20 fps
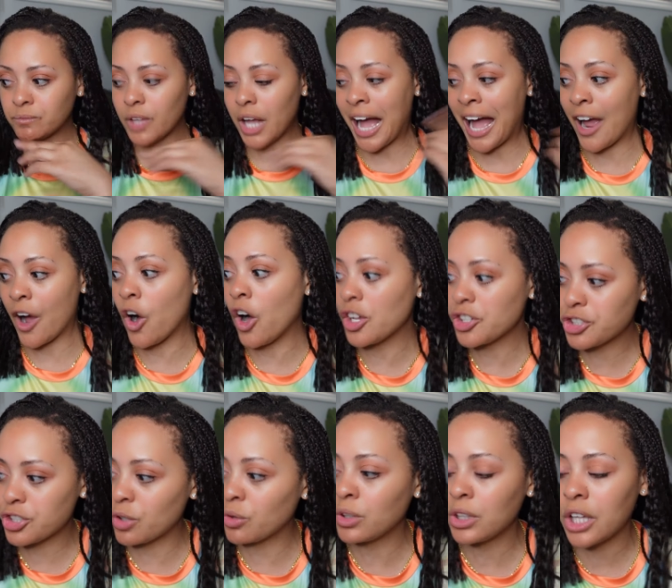I
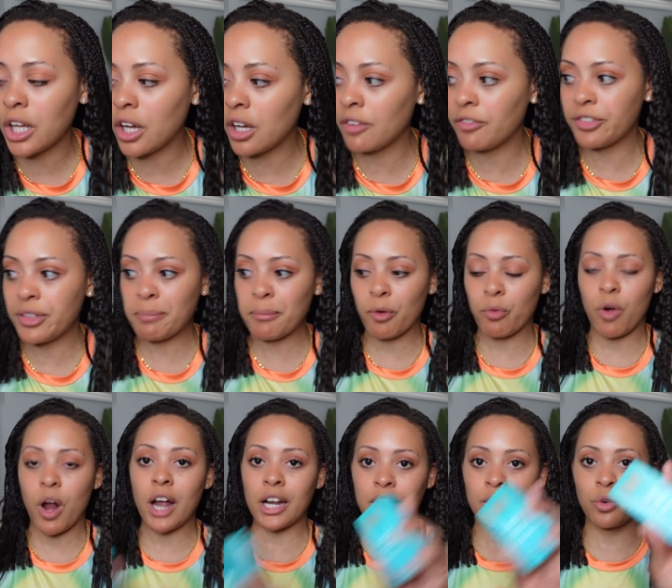also love the
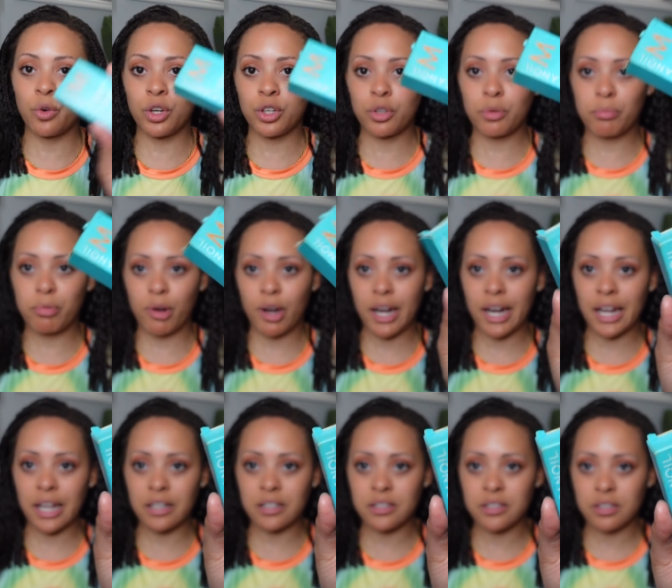Moroccan Oil
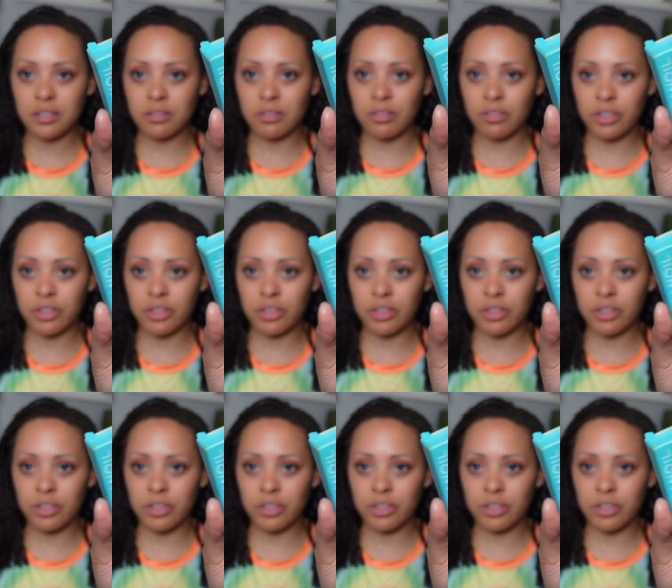brand.